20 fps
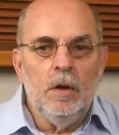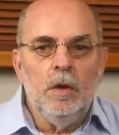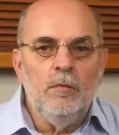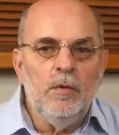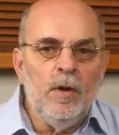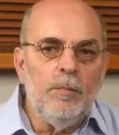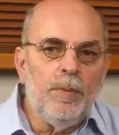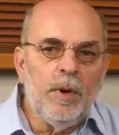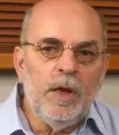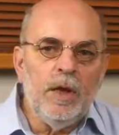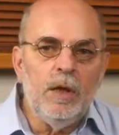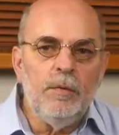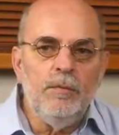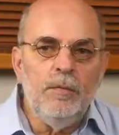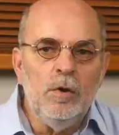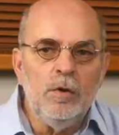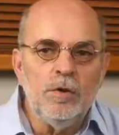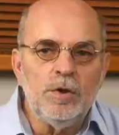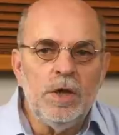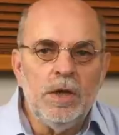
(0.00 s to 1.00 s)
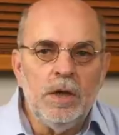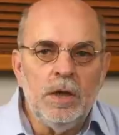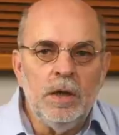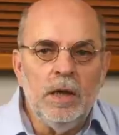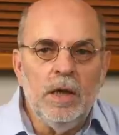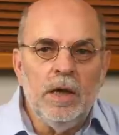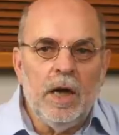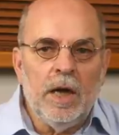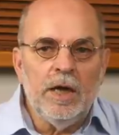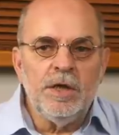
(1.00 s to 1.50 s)
When playing music,
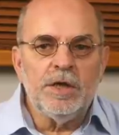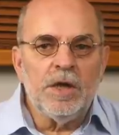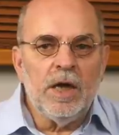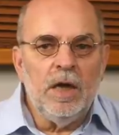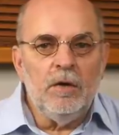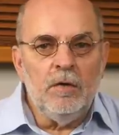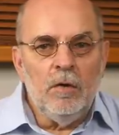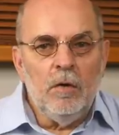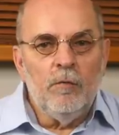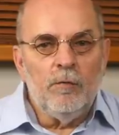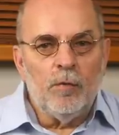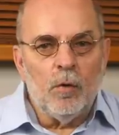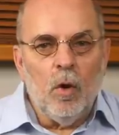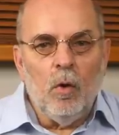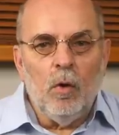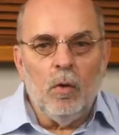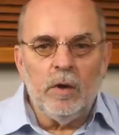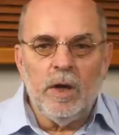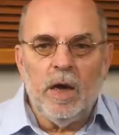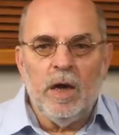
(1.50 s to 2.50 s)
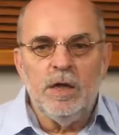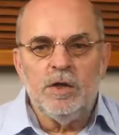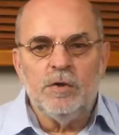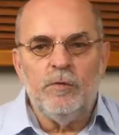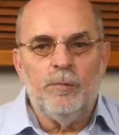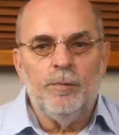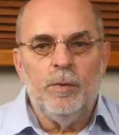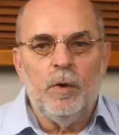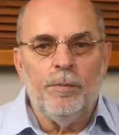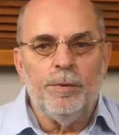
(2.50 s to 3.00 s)
I scan for all kinds
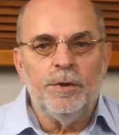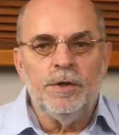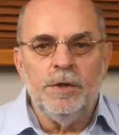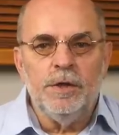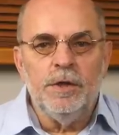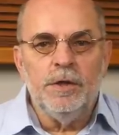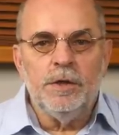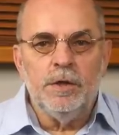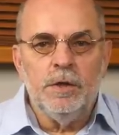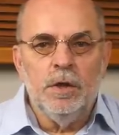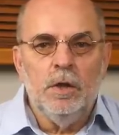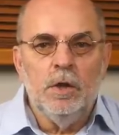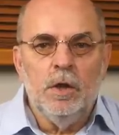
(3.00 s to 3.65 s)
of properties.